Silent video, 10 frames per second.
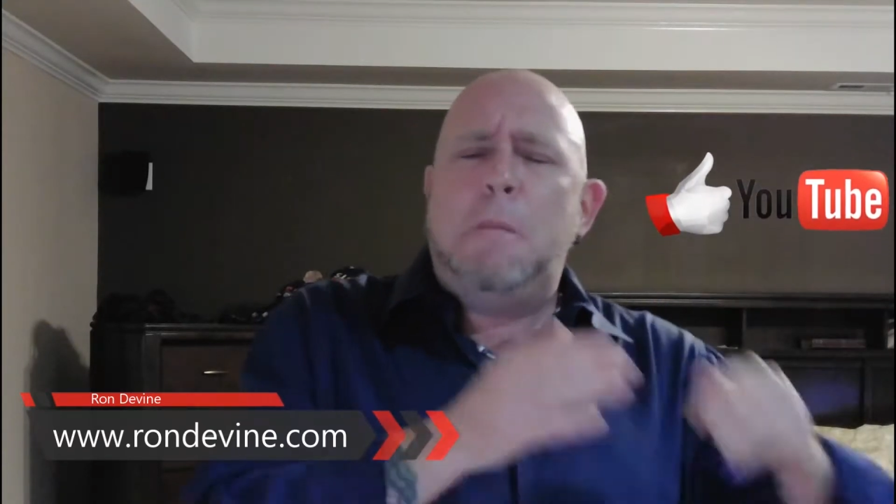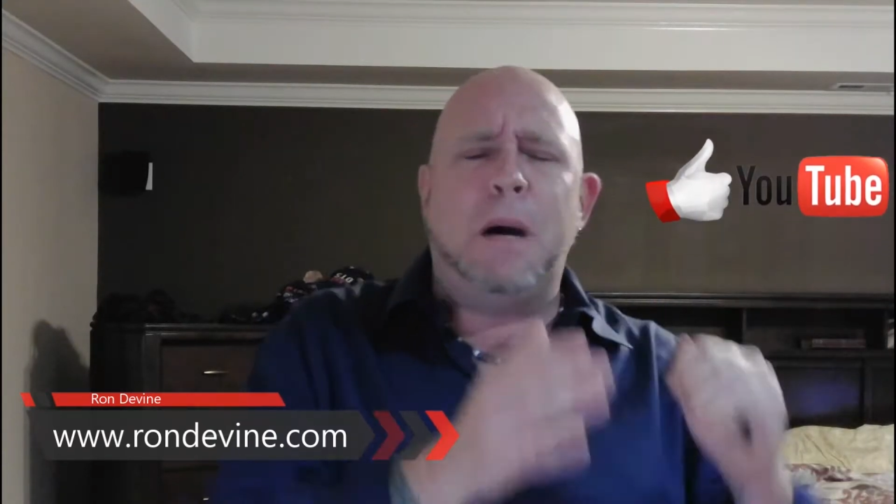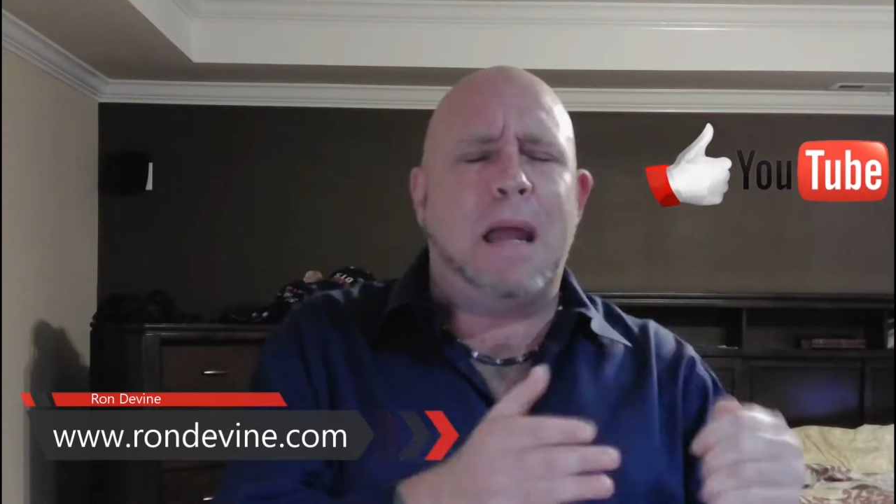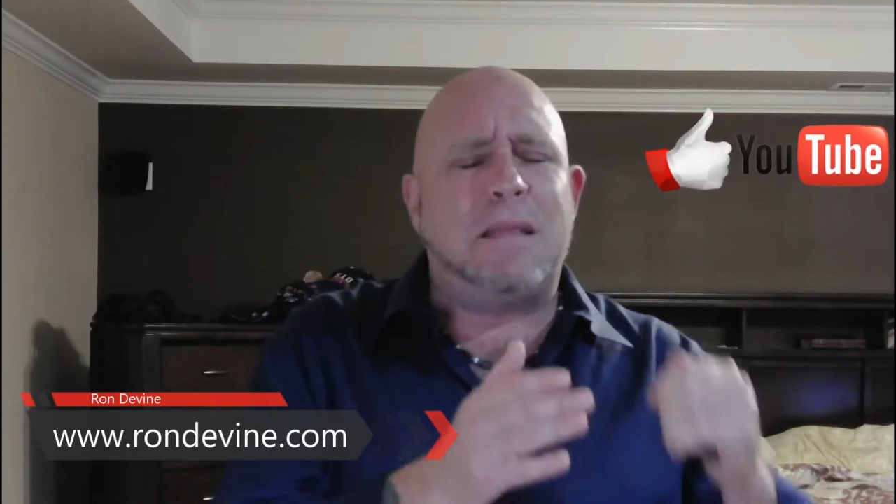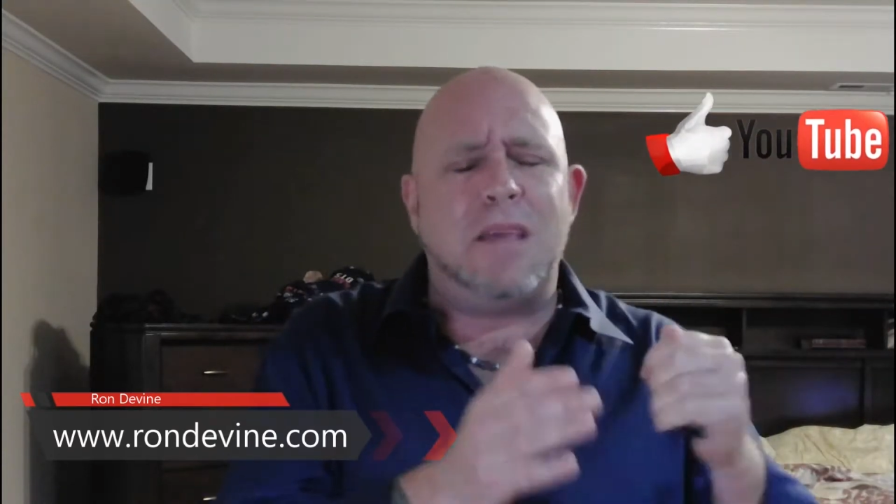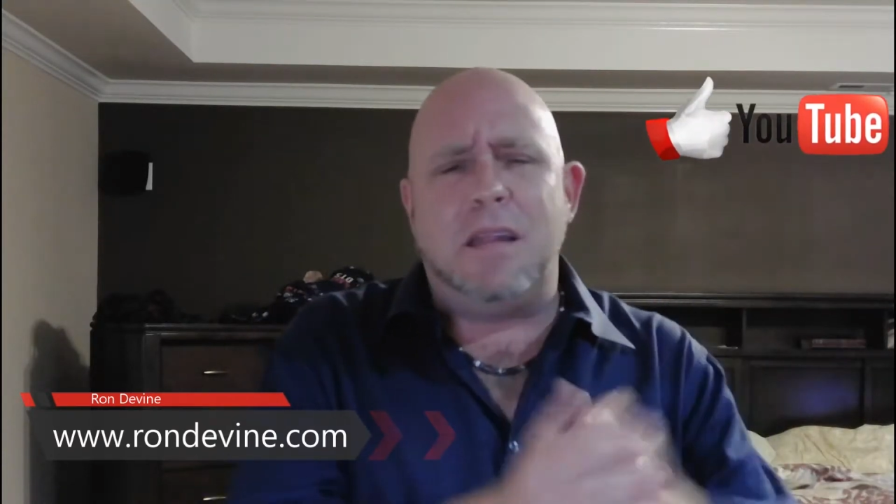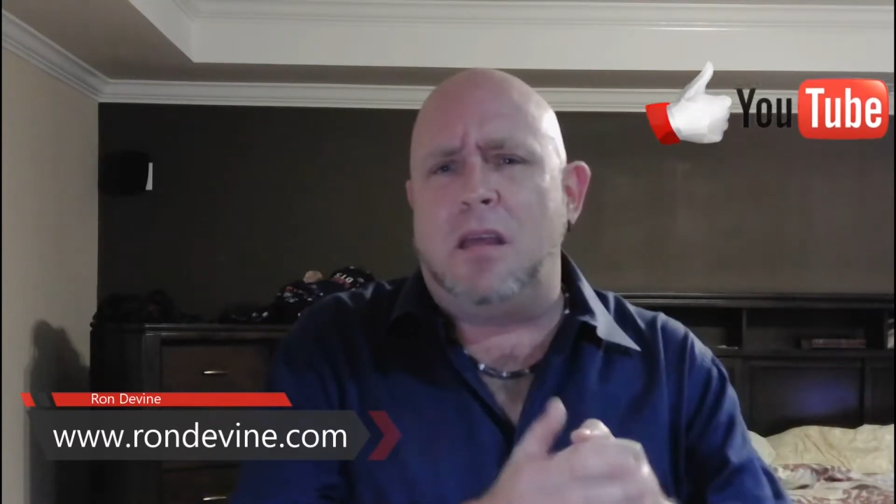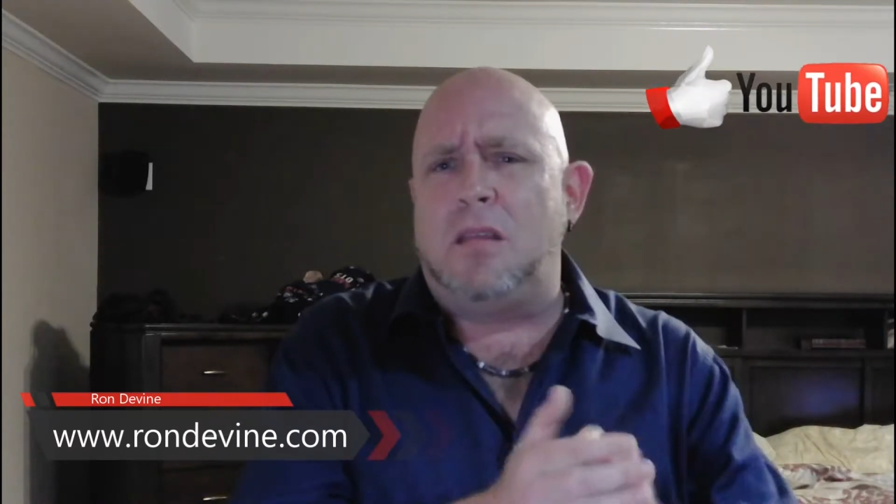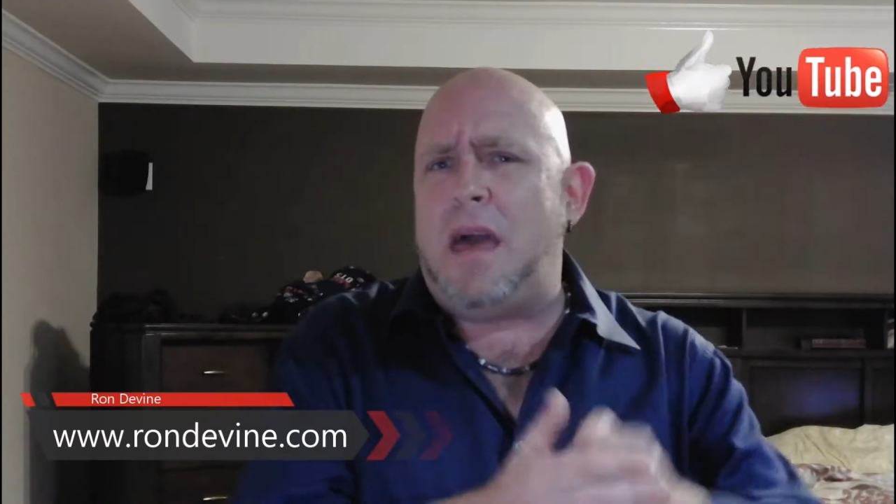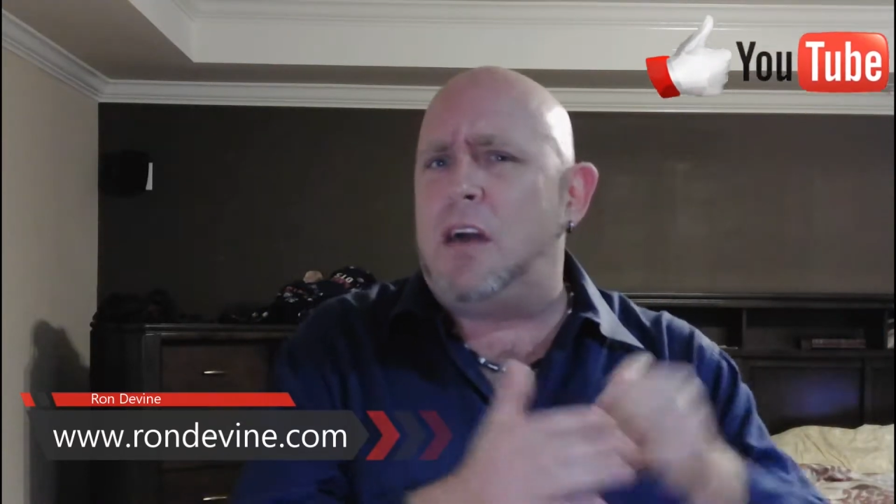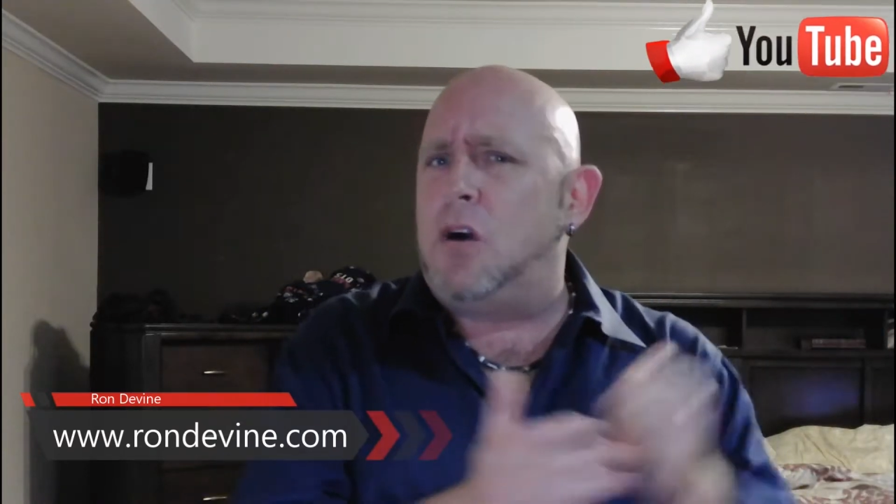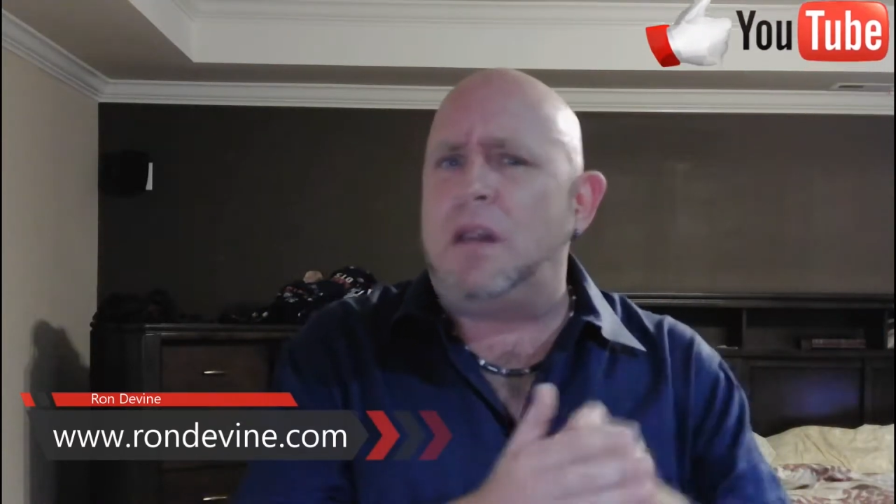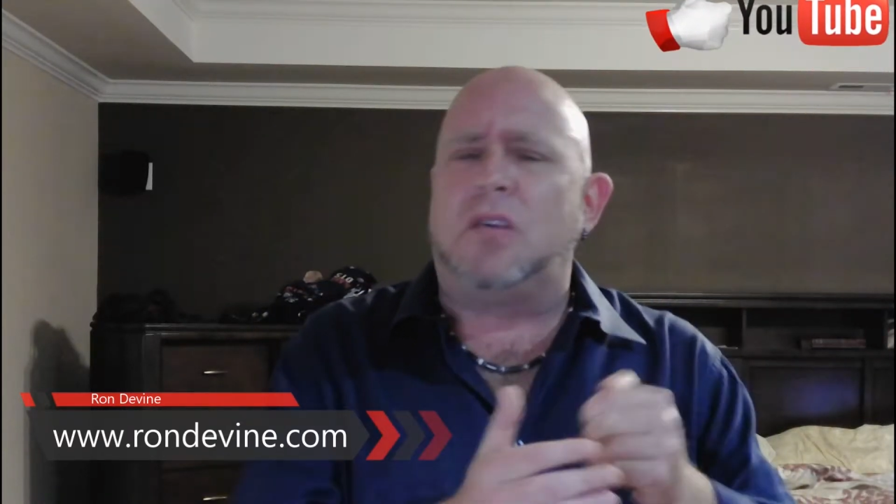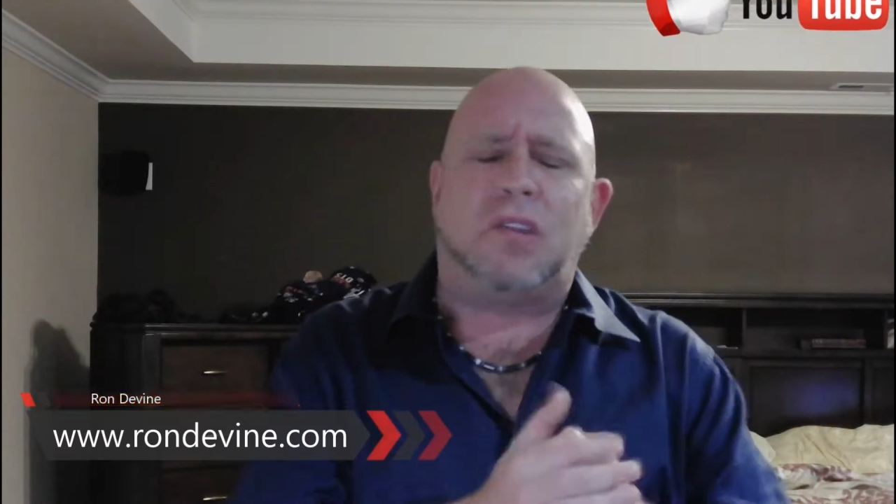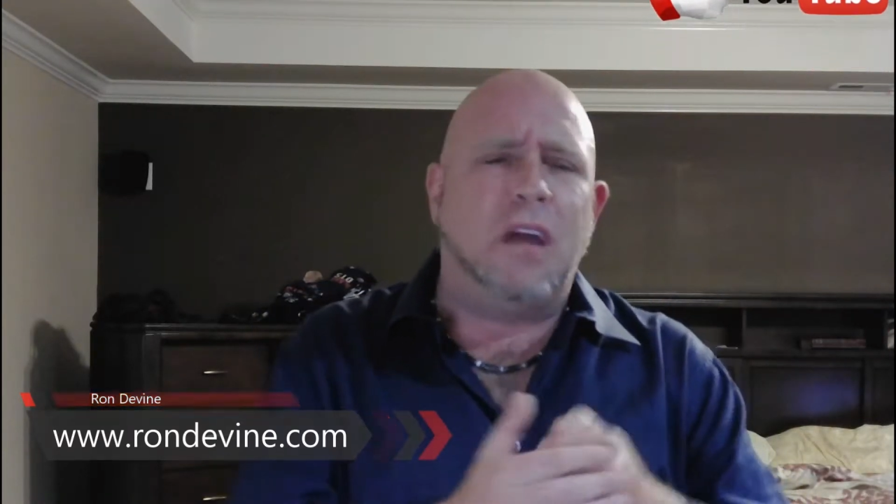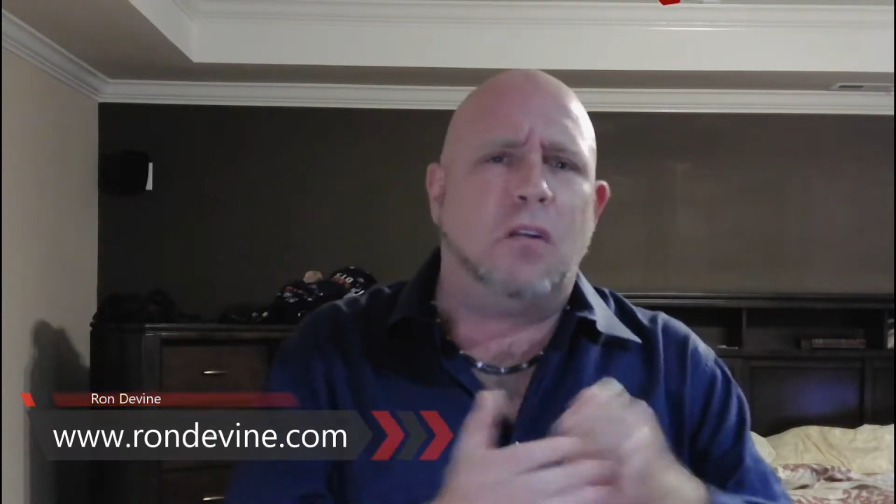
but at the end of the day, good is still